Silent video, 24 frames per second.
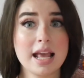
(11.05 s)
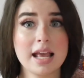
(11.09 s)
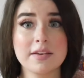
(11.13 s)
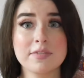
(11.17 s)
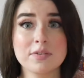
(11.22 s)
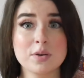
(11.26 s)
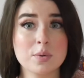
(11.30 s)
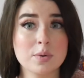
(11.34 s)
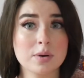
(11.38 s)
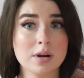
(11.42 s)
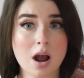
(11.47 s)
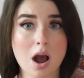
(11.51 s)

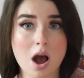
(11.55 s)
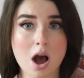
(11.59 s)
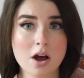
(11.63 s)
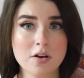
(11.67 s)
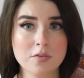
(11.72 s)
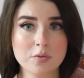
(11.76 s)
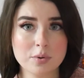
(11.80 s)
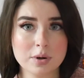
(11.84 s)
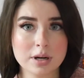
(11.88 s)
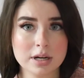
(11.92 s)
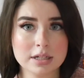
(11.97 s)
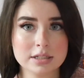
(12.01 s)
If you were
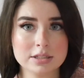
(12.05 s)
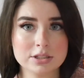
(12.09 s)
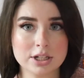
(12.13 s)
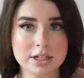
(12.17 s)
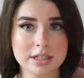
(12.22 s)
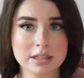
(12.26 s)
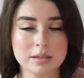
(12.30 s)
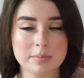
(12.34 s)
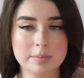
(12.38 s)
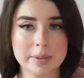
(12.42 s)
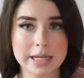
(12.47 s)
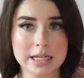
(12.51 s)
off work
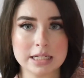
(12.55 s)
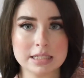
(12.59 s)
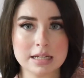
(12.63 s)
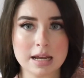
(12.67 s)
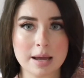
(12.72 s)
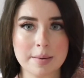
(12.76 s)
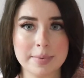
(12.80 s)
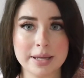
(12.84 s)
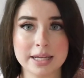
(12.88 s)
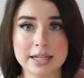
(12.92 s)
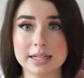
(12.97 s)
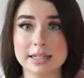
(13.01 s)
during the
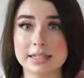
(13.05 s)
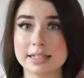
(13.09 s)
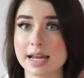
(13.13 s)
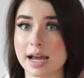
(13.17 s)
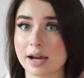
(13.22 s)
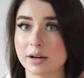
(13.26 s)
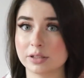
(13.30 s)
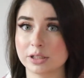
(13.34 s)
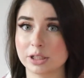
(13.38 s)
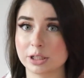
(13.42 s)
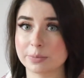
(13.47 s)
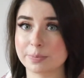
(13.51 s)
pandemic and
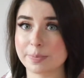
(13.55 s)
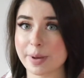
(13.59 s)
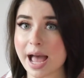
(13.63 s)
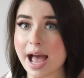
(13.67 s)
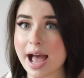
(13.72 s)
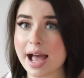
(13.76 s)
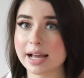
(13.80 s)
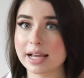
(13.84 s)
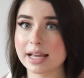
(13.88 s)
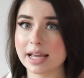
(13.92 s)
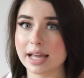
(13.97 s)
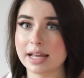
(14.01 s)
now you're
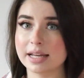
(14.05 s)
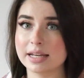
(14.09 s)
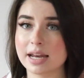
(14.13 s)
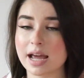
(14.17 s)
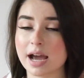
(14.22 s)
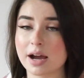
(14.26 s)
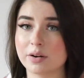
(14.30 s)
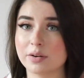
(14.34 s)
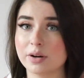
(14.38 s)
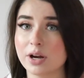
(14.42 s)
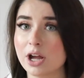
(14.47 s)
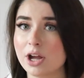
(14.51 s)
back and
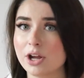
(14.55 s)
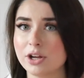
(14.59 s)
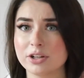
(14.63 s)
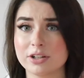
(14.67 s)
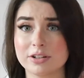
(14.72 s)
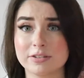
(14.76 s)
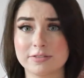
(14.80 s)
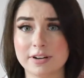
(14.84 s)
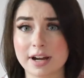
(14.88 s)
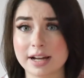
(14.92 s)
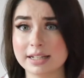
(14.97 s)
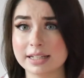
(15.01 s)
now
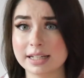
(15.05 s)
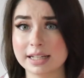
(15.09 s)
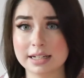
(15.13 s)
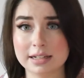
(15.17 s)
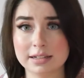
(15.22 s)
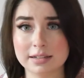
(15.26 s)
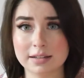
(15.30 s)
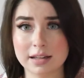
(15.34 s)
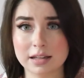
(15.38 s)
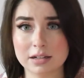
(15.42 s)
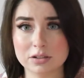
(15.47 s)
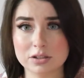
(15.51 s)
you're finding
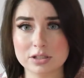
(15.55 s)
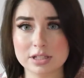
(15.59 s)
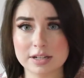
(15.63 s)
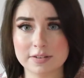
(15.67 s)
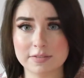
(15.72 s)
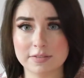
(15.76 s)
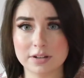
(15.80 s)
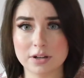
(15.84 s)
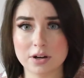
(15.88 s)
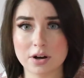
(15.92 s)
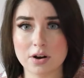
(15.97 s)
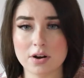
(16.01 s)
it a little
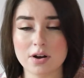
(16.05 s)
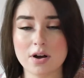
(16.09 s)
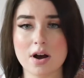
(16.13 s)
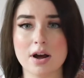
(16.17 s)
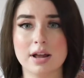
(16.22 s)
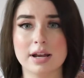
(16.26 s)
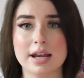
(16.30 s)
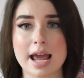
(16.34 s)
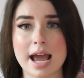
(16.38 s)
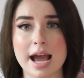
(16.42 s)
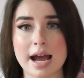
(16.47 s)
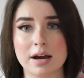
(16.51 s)
difficult
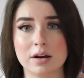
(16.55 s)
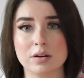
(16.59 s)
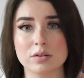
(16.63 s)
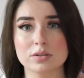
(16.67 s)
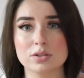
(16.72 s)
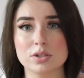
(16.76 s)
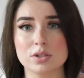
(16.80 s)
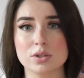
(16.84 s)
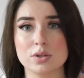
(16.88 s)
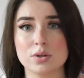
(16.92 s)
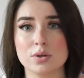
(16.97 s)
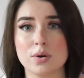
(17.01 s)
on how
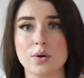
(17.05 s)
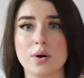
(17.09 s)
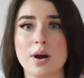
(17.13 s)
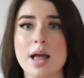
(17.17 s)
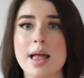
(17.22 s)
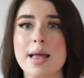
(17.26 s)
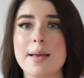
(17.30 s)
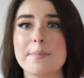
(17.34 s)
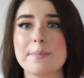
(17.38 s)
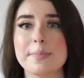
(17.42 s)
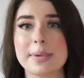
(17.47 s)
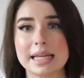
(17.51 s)
to
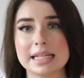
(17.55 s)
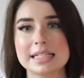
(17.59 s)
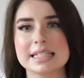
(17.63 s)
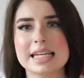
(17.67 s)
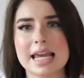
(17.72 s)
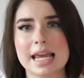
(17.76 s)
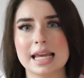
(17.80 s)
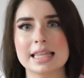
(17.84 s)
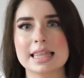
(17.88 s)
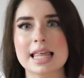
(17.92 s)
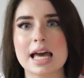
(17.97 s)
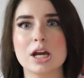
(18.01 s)

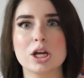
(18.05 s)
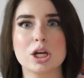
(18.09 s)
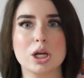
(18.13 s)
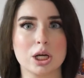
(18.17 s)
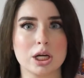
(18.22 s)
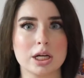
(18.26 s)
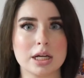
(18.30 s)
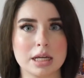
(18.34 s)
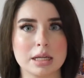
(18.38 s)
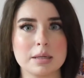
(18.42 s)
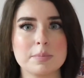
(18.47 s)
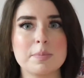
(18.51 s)
maintain that
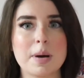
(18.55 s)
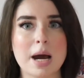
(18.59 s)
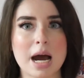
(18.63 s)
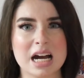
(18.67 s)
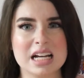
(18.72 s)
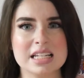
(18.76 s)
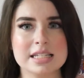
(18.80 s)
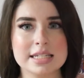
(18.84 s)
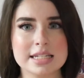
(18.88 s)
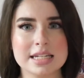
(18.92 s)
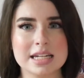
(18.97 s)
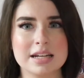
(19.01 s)
good
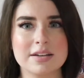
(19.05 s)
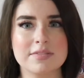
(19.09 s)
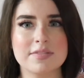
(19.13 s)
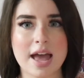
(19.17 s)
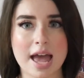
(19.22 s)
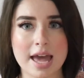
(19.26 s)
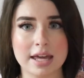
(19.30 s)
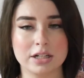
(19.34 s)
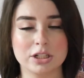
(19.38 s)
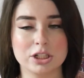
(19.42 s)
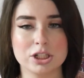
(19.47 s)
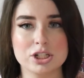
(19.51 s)
positive
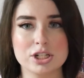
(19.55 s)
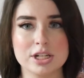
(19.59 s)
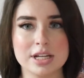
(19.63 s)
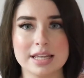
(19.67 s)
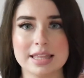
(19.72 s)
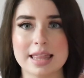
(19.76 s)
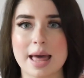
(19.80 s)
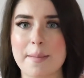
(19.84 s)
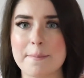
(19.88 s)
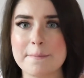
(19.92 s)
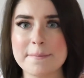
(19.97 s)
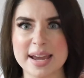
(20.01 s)

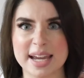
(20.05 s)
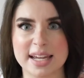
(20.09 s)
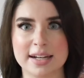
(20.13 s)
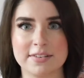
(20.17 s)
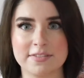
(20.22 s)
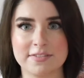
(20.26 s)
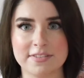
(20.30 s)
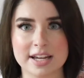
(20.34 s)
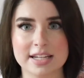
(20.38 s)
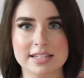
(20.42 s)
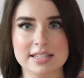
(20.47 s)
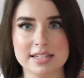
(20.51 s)
energy, that
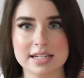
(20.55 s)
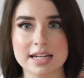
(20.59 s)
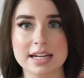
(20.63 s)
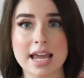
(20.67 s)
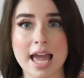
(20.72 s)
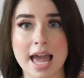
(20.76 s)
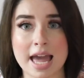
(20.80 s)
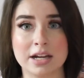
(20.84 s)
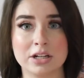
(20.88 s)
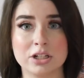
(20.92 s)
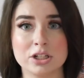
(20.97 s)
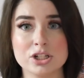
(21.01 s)

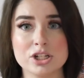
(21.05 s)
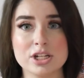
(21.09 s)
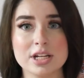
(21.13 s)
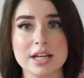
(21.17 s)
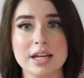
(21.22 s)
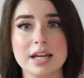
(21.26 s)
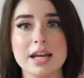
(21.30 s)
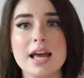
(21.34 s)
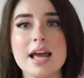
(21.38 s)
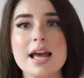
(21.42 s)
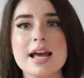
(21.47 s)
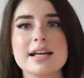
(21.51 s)
manifesting
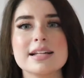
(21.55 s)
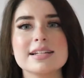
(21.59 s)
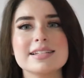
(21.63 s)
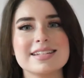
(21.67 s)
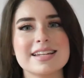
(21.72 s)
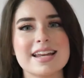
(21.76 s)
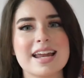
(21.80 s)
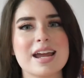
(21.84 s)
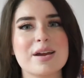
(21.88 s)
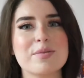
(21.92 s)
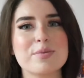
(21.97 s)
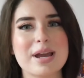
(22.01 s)
energy,
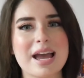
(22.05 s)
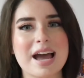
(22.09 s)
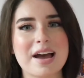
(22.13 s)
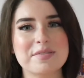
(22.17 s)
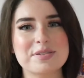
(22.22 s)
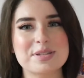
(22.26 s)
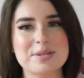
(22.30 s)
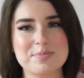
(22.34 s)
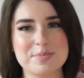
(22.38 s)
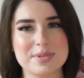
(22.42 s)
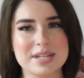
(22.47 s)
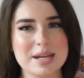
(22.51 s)
today we
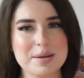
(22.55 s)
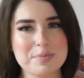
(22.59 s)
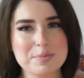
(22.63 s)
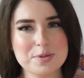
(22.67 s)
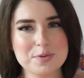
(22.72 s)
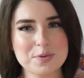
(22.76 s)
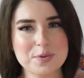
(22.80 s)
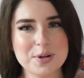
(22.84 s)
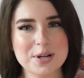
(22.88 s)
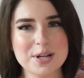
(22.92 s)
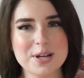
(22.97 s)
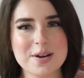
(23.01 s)
have some
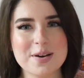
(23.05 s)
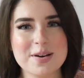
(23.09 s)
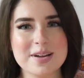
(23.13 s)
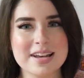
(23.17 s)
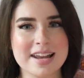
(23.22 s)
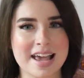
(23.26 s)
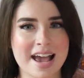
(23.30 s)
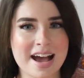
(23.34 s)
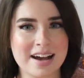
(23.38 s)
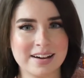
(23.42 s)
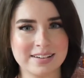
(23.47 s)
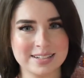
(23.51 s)
tips for you
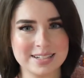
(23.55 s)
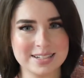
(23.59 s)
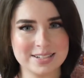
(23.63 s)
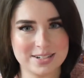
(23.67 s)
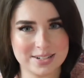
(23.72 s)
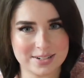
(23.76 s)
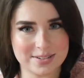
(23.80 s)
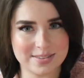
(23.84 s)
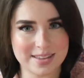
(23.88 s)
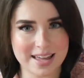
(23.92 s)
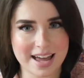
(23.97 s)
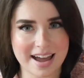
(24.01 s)
on how to
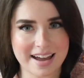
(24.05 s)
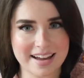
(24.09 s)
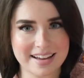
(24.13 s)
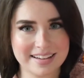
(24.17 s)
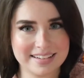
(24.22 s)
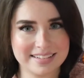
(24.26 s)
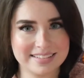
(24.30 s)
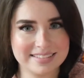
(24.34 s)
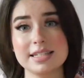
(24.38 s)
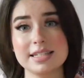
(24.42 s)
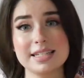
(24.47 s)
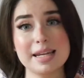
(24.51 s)
do that.
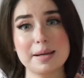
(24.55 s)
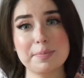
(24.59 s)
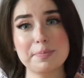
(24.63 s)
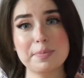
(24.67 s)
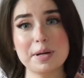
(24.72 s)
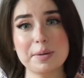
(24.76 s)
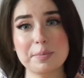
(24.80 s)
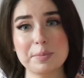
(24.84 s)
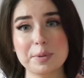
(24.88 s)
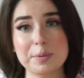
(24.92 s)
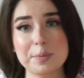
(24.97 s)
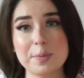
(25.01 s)
Tip
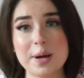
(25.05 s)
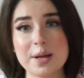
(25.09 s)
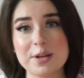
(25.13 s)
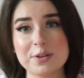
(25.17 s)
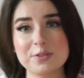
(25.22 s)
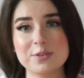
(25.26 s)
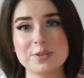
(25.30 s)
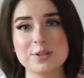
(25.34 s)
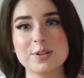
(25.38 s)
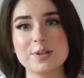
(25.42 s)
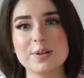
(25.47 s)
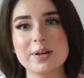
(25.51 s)
number
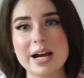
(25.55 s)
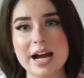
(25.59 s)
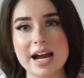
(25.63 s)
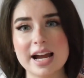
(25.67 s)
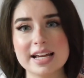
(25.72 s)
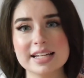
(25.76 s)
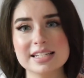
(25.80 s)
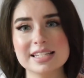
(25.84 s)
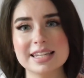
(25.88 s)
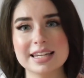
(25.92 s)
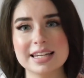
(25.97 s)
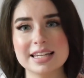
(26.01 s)
one for you
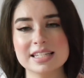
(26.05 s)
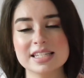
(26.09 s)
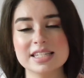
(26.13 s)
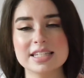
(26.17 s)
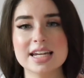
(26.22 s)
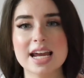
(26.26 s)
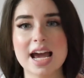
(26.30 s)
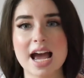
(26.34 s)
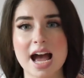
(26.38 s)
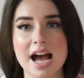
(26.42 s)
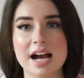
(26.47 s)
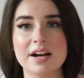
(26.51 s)
guys
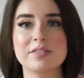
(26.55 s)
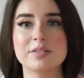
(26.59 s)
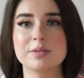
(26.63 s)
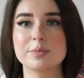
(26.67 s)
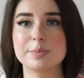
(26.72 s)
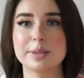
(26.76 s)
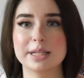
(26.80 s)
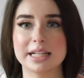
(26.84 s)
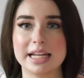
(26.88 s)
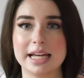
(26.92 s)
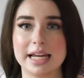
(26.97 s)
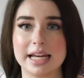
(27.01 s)
is to have a
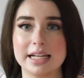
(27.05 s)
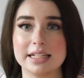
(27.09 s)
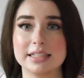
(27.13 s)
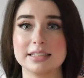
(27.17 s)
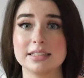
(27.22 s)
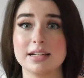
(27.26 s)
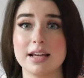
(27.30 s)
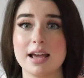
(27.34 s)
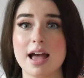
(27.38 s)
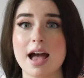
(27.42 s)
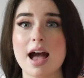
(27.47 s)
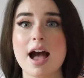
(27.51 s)

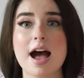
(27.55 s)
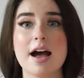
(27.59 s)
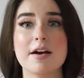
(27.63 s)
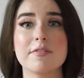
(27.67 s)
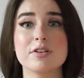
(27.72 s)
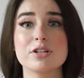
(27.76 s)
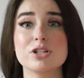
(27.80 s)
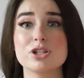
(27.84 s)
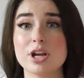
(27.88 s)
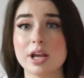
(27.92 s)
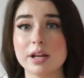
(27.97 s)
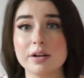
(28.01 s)
plan.
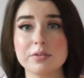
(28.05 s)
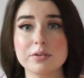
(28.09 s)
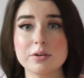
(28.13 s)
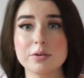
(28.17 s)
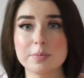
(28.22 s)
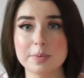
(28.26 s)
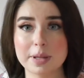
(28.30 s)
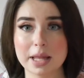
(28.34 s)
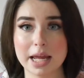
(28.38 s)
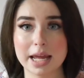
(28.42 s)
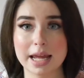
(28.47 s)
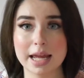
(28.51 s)
Have a
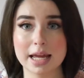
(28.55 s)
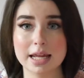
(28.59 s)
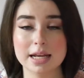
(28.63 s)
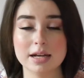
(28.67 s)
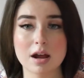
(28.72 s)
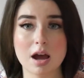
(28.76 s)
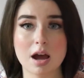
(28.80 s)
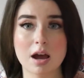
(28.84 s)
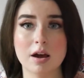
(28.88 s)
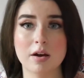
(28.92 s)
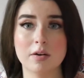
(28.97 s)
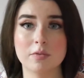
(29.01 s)
general
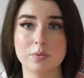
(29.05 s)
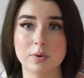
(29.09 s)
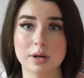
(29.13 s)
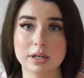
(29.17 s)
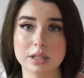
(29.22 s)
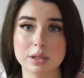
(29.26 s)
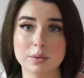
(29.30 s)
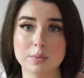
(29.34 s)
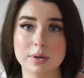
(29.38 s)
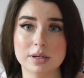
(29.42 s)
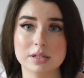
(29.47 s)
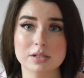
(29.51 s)
plan of
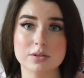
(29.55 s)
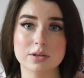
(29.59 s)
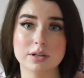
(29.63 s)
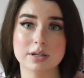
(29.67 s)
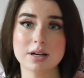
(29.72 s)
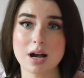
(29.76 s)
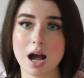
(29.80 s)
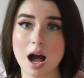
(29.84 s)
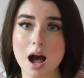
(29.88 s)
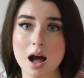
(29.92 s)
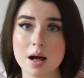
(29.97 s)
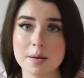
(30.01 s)
what you want to
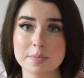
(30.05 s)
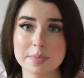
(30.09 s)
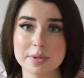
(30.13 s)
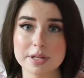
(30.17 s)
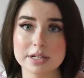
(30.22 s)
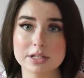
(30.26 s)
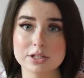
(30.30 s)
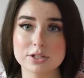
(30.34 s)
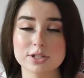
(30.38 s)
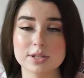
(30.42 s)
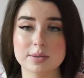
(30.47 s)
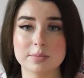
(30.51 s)

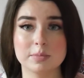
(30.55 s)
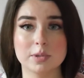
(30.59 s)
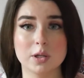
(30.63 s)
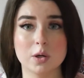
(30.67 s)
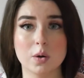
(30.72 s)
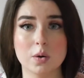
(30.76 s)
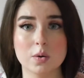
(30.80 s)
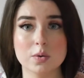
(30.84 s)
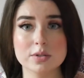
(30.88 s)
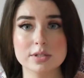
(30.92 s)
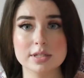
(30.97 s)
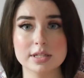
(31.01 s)
accomplish, some
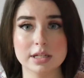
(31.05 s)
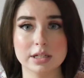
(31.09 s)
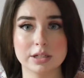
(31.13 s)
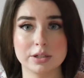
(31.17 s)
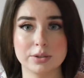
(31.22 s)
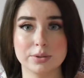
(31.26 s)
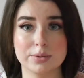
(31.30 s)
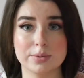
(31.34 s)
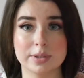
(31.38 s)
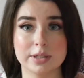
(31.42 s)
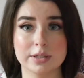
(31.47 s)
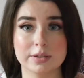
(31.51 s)
goals that
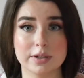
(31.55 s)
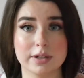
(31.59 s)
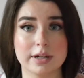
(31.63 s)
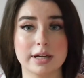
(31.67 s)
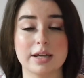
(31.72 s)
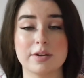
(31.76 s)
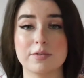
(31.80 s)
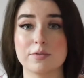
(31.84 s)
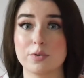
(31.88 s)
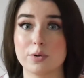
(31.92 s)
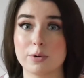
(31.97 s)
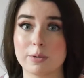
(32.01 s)
you are
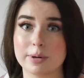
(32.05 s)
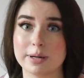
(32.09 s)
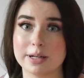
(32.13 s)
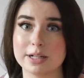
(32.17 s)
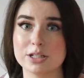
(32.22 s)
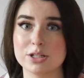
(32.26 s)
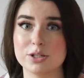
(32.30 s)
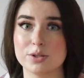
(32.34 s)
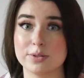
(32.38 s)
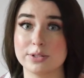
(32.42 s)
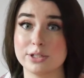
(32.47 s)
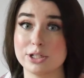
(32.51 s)
looking
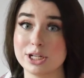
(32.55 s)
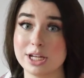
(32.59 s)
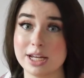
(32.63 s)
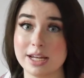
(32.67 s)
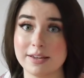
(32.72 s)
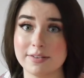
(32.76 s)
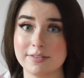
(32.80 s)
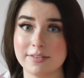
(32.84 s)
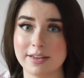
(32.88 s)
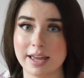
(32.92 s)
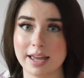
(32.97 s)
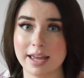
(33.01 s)
forward to
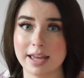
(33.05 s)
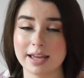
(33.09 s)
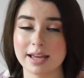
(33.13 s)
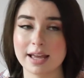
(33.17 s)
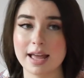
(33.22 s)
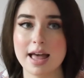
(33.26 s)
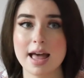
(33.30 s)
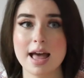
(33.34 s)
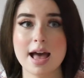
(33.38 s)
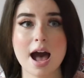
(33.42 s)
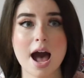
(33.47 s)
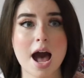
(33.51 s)

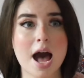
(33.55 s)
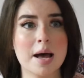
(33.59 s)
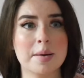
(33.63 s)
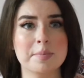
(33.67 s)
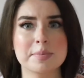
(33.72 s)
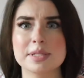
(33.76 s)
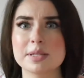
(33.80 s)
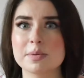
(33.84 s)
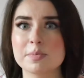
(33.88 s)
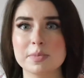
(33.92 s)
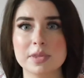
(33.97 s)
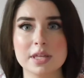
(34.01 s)
achieving,
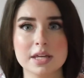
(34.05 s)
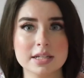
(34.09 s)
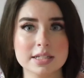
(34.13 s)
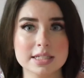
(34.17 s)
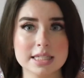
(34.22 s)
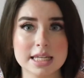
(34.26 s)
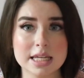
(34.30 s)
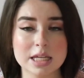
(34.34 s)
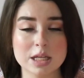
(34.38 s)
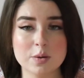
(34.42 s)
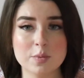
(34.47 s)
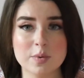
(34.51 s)
some
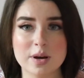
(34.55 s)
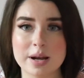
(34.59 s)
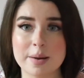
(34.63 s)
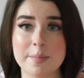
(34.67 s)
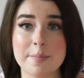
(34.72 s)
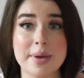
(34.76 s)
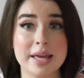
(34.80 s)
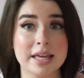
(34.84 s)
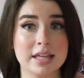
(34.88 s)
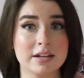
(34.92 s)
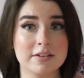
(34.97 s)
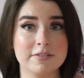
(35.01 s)
things that you want to
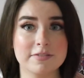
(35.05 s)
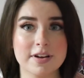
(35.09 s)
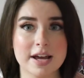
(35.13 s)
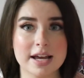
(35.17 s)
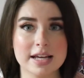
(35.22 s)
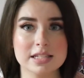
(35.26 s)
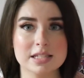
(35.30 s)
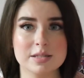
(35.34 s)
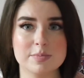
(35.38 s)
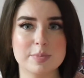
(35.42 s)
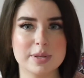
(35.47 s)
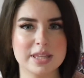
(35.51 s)

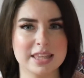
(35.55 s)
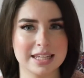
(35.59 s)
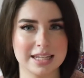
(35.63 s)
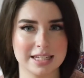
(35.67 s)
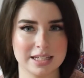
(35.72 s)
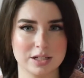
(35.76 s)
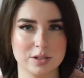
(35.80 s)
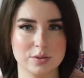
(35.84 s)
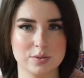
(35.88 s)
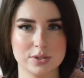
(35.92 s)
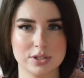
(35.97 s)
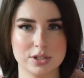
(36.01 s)
manifest but
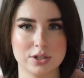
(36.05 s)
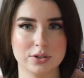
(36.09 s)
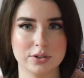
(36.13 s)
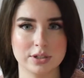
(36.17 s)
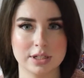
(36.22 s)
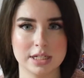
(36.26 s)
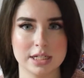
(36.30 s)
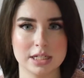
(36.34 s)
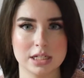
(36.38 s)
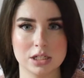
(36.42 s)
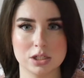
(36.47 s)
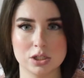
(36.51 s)
that you still
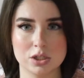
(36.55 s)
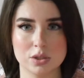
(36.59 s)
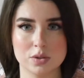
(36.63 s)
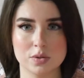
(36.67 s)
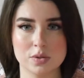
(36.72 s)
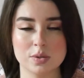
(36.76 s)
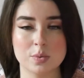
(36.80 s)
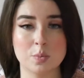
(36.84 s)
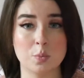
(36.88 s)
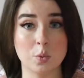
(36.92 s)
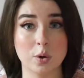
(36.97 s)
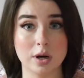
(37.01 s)
need to do
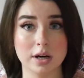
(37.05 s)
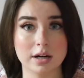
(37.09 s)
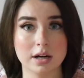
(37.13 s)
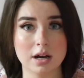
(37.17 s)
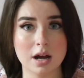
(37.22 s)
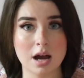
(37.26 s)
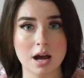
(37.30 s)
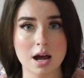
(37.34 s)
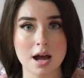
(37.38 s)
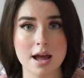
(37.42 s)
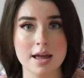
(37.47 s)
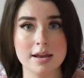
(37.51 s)
some
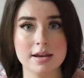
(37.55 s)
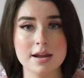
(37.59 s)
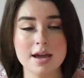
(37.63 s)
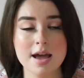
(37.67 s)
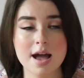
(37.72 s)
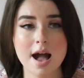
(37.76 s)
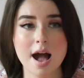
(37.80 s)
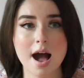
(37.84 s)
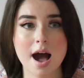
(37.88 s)
work on